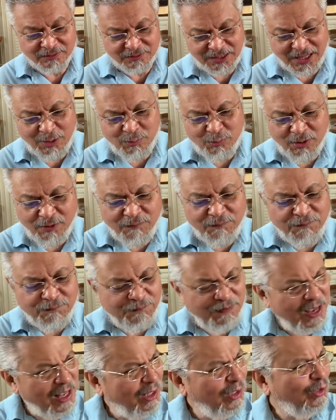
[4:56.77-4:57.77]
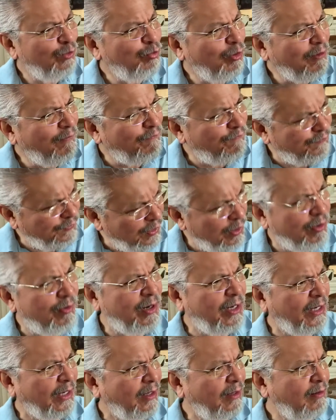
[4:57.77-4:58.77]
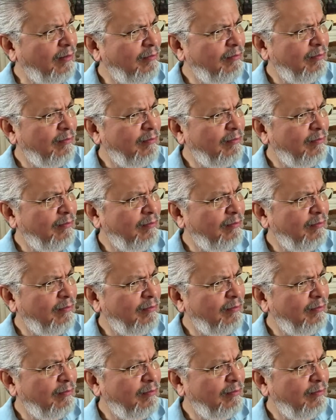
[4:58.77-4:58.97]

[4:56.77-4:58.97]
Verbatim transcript: they were filled with fury.